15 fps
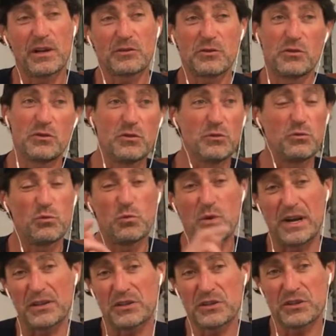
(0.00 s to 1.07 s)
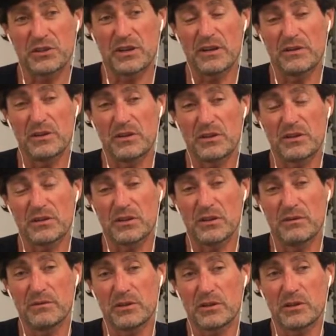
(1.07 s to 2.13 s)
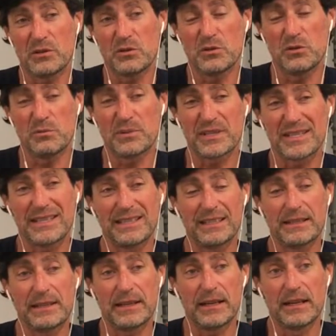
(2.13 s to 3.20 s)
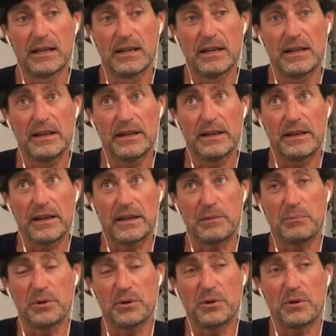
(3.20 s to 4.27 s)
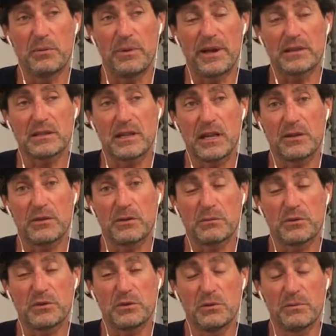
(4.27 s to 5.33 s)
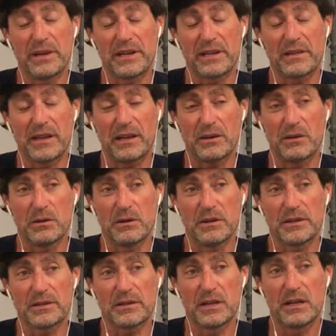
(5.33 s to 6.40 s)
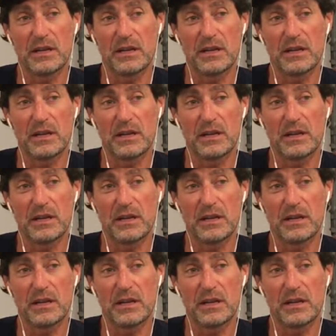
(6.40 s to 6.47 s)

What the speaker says: to do one side. There's obviously 2 per cylinder, and he put it all back together, and it was still making that noise.